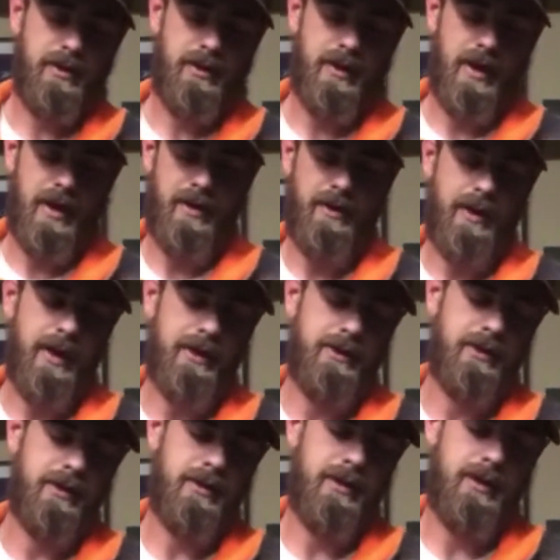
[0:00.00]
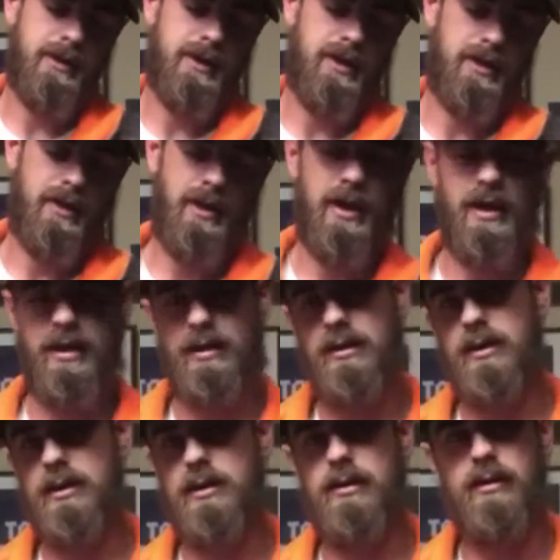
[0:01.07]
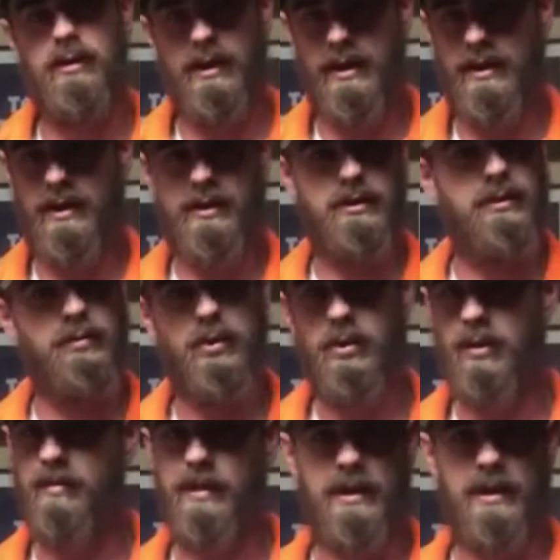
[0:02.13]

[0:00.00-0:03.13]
Now, I took these out of the case just so I can easily pull them